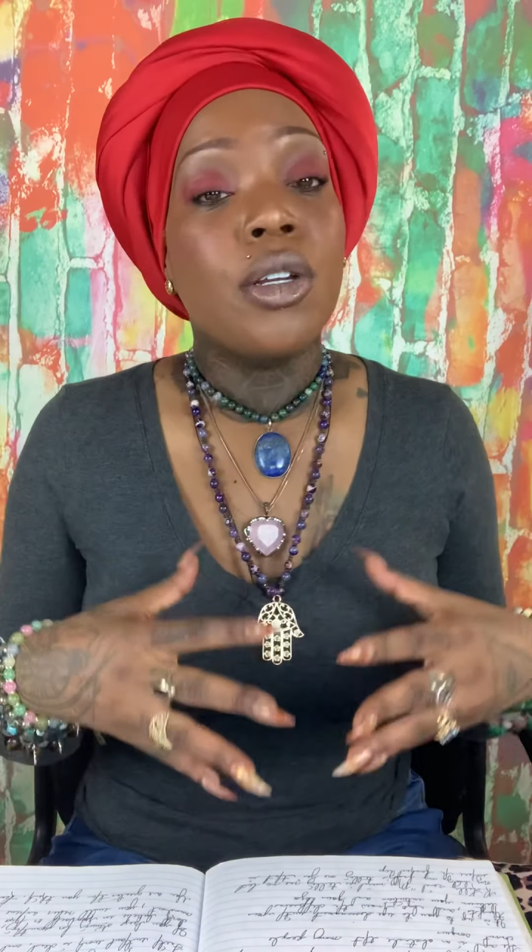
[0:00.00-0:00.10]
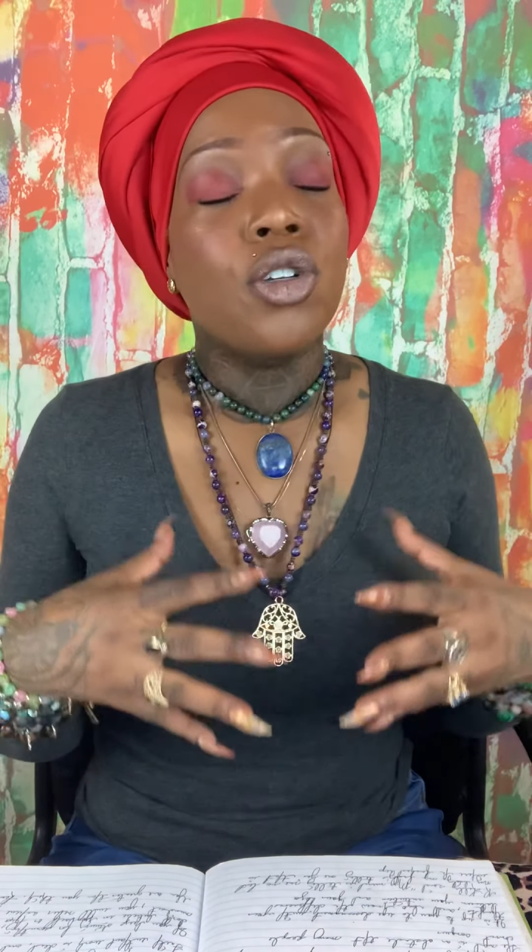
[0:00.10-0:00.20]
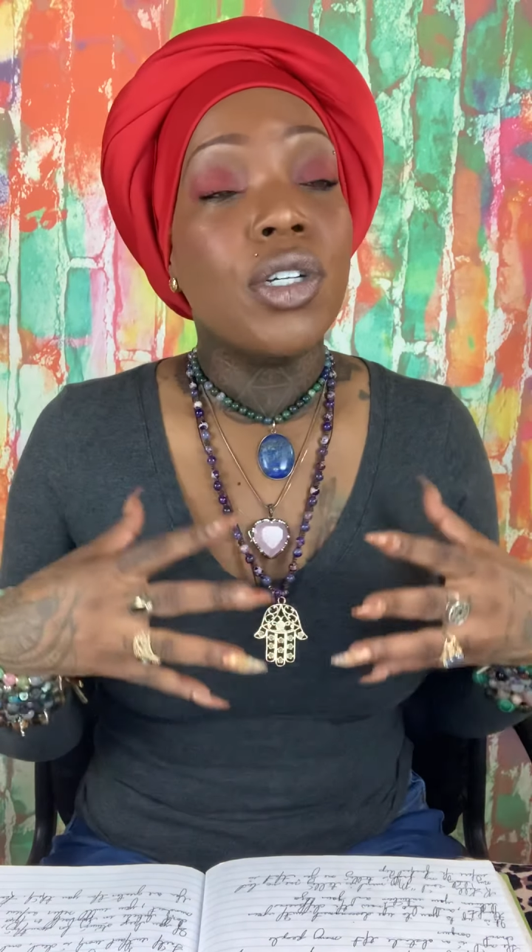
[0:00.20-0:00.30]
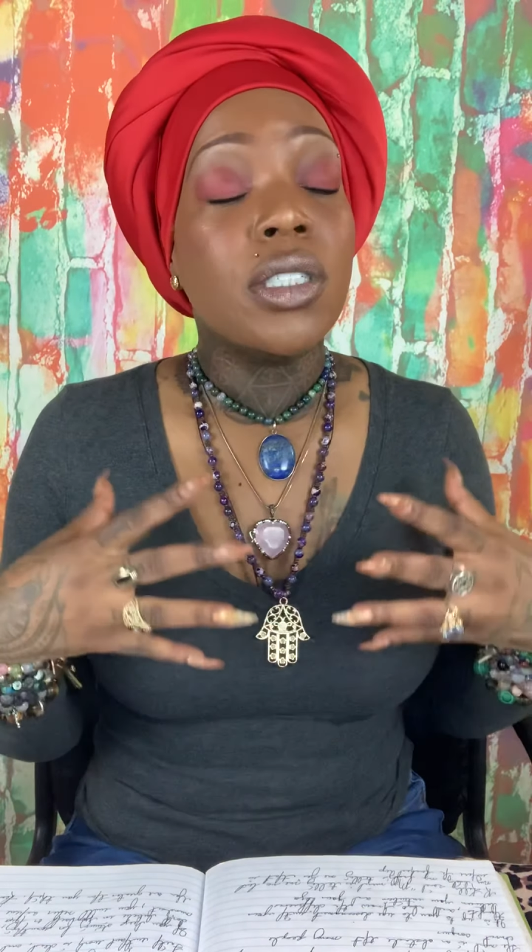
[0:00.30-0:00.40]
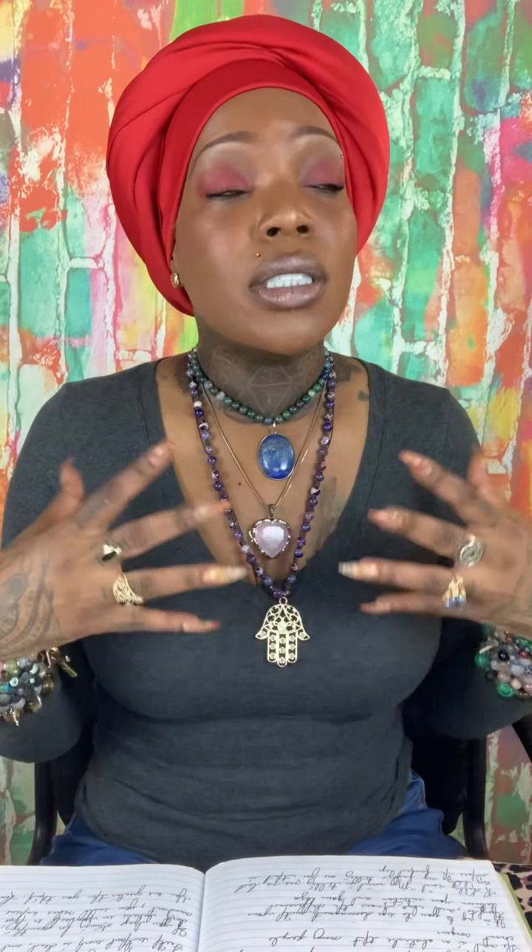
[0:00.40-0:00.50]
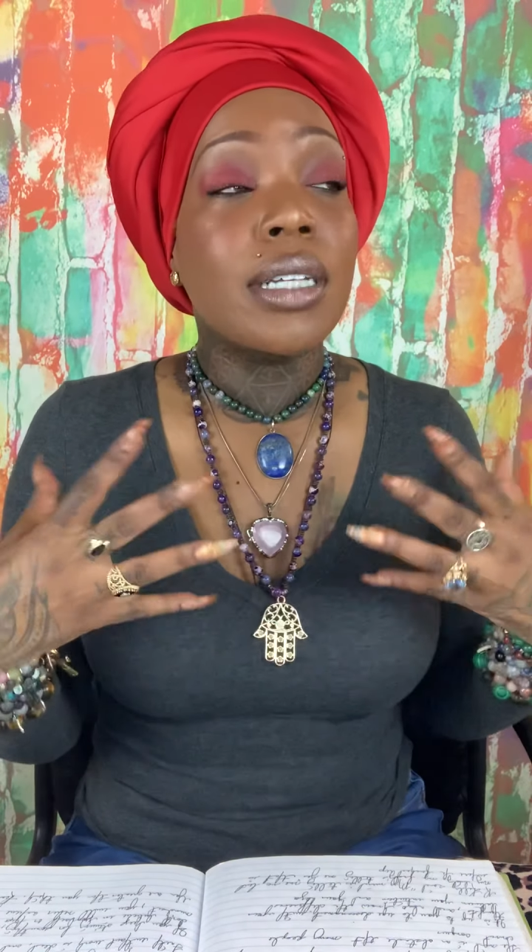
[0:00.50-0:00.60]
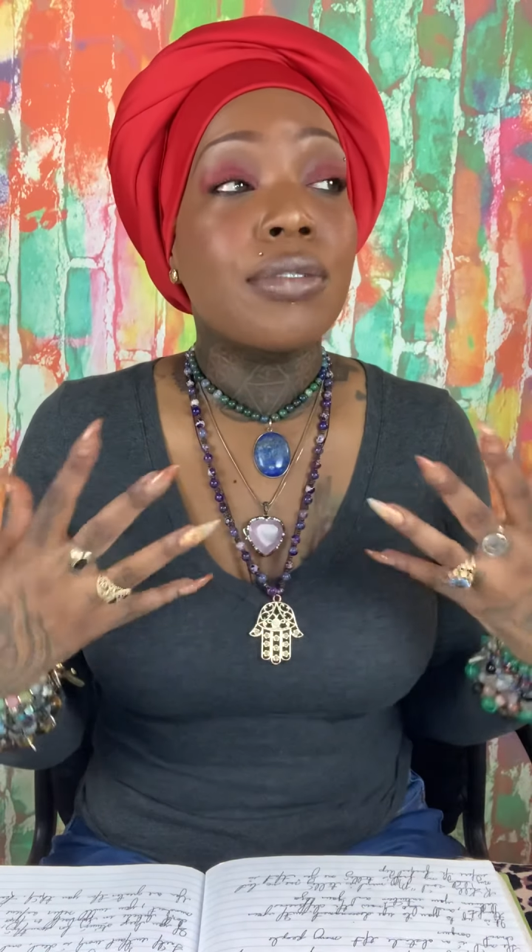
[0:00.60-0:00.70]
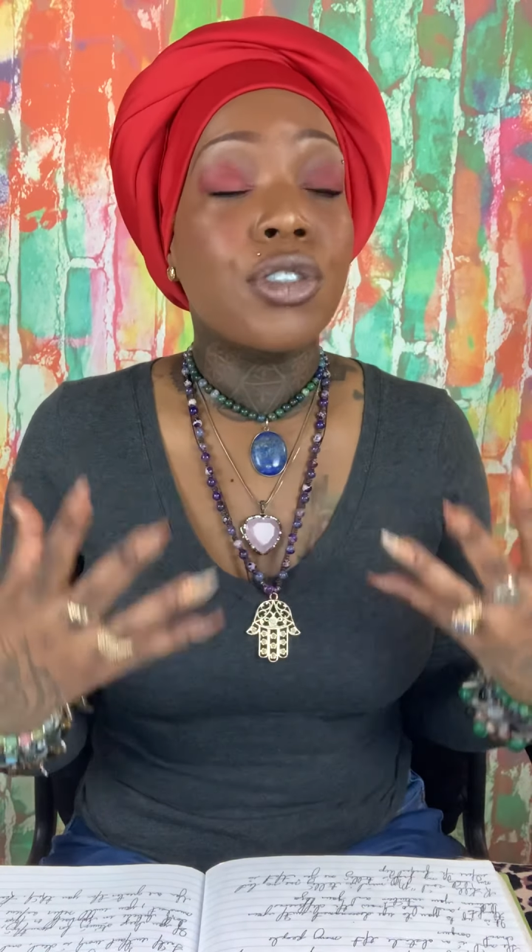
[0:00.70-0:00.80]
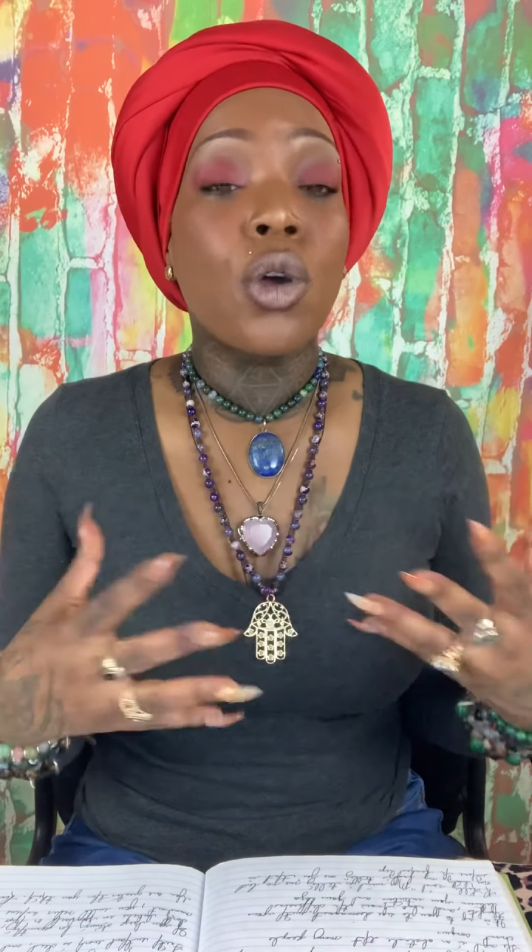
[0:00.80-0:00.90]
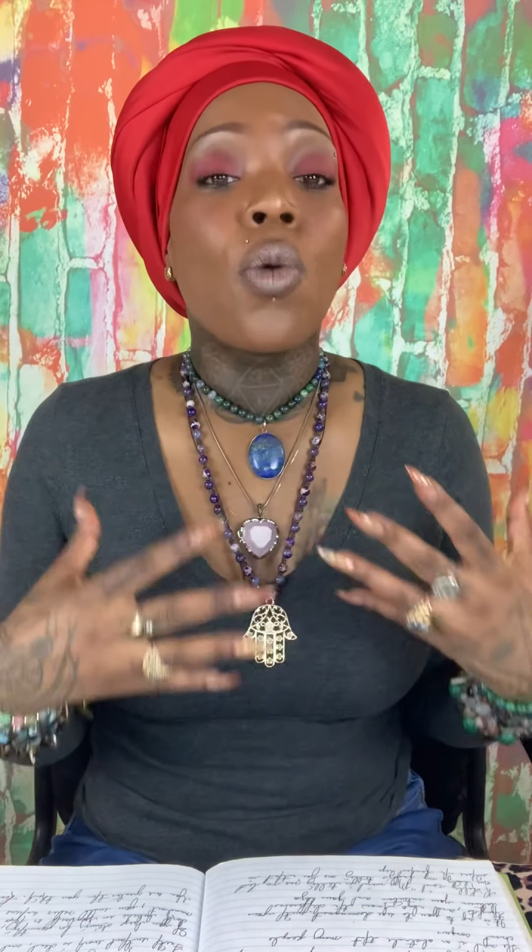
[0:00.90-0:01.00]
Crystals have
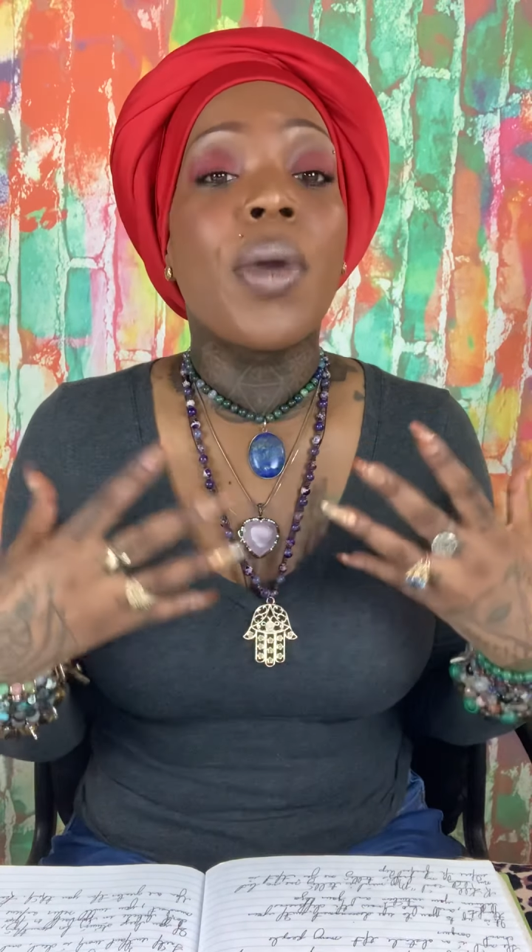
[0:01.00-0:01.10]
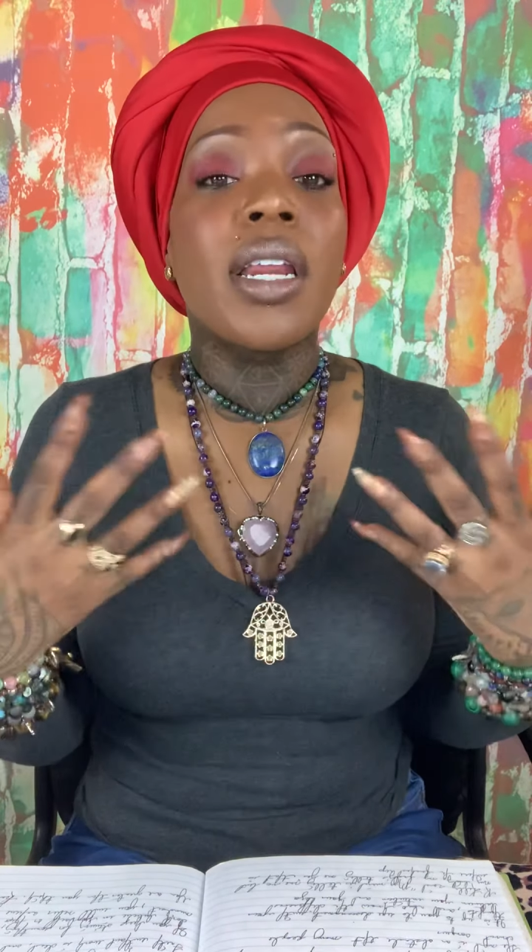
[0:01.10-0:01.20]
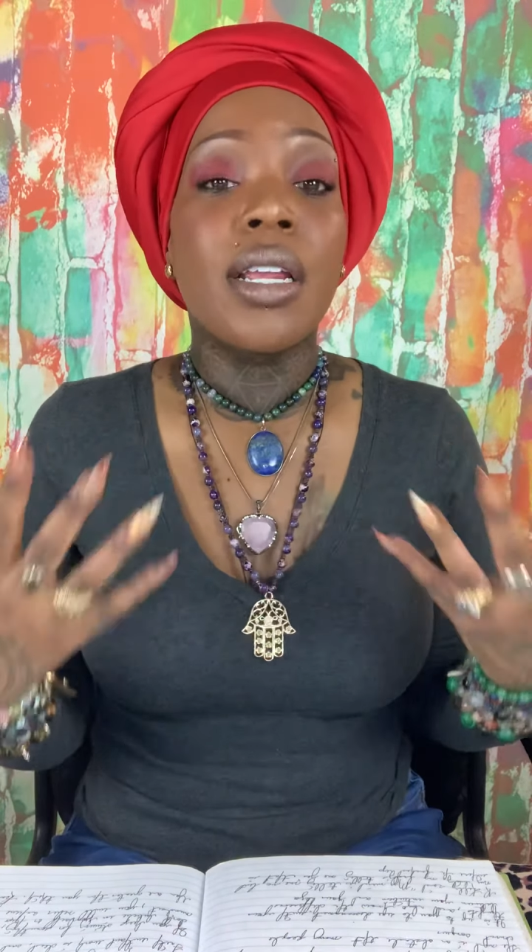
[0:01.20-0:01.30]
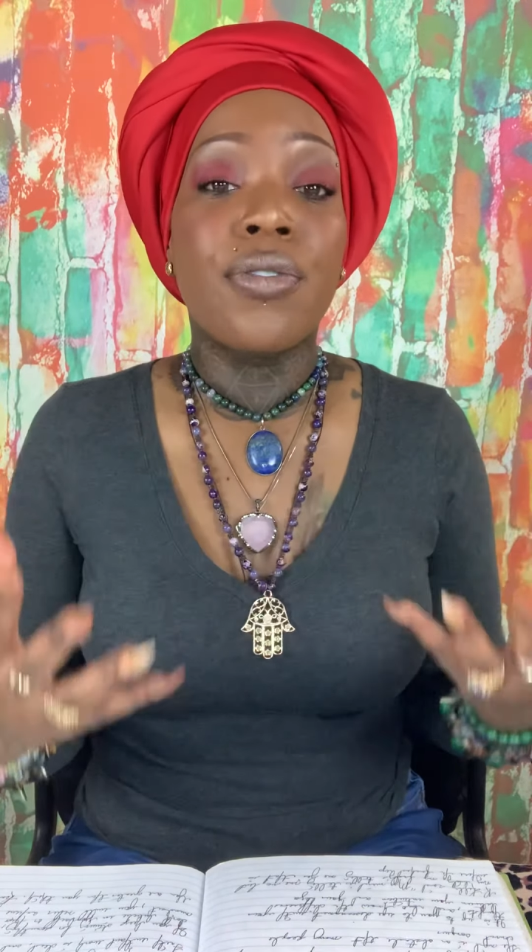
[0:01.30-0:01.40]
so many